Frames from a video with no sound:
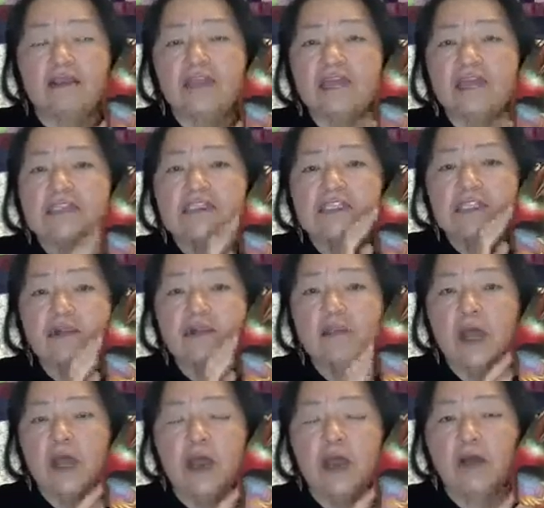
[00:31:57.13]
that
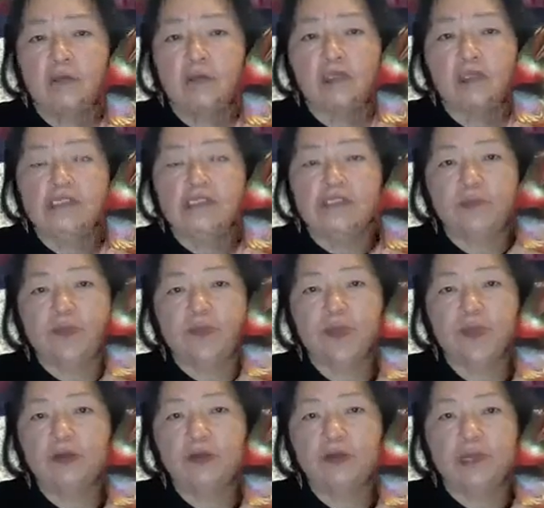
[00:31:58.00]
somehow this
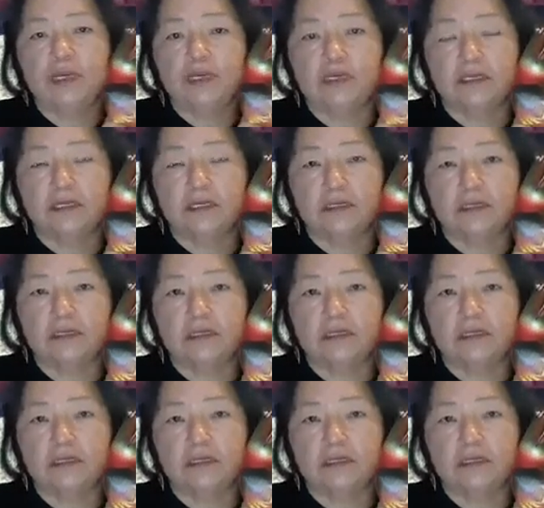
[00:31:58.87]
parrot